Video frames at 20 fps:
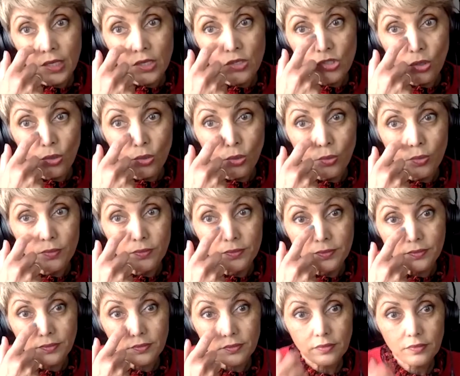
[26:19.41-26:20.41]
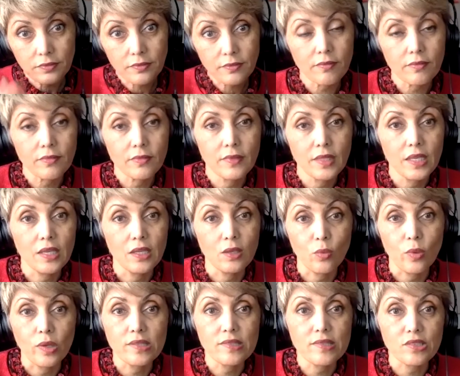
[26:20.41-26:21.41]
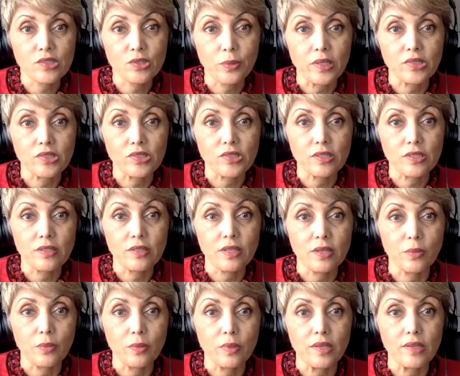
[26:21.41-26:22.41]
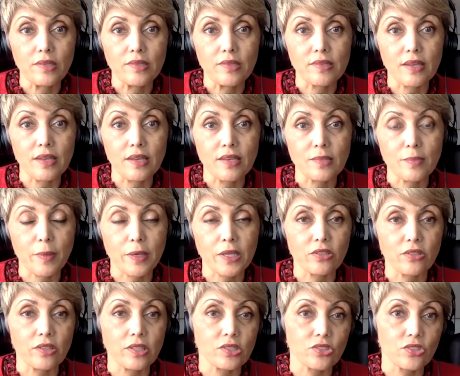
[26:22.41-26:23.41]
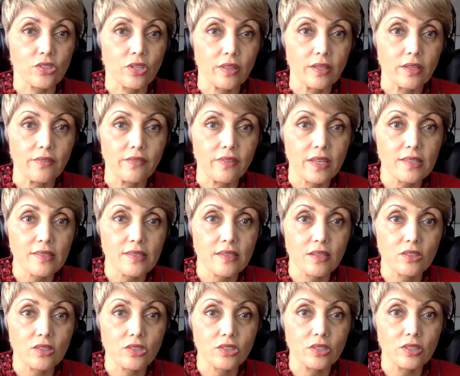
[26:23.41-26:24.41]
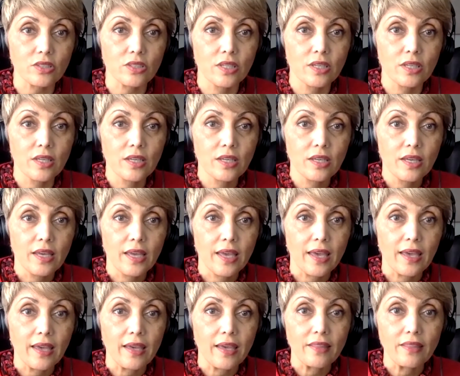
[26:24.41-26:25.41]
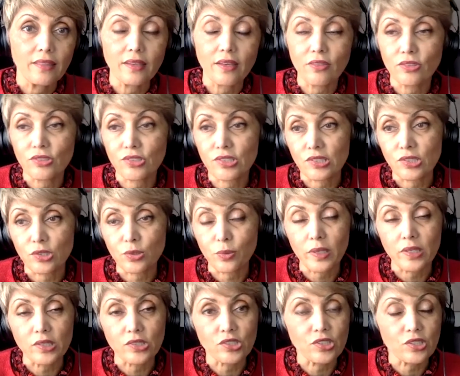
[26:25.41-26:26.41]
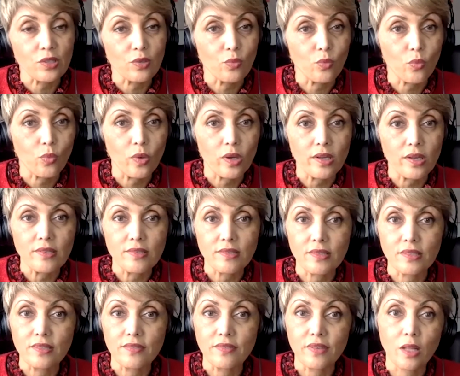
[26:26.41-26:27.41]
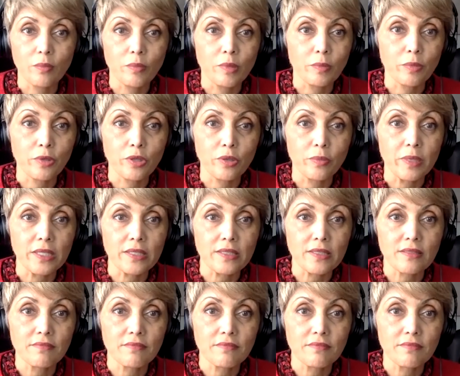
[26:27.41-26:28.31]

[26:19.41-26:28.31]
So in one situation, it was speculation on the event center, and the other situation was a development permit.